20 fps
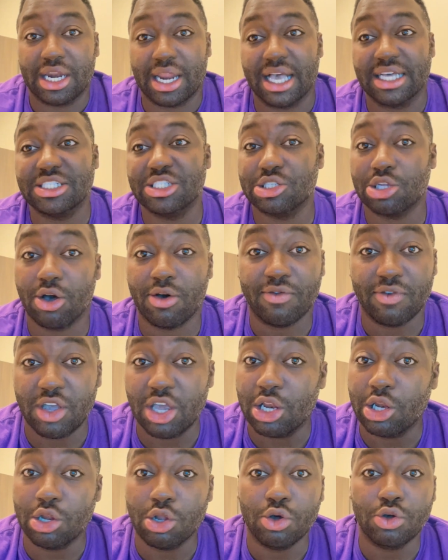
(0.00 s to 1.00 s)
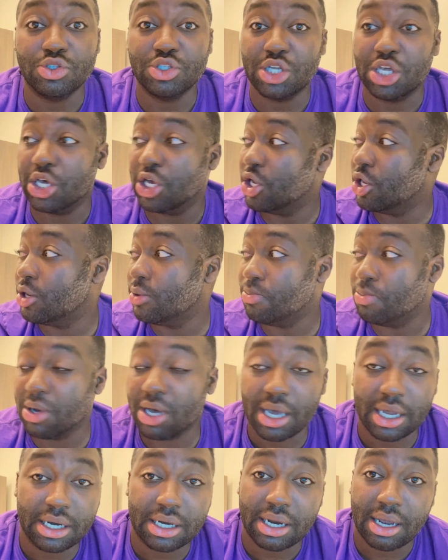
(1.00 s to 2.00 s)
that stuff, it looks good,
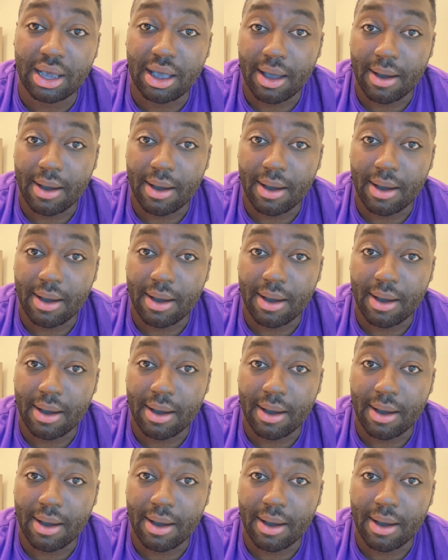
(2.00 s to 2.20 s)
but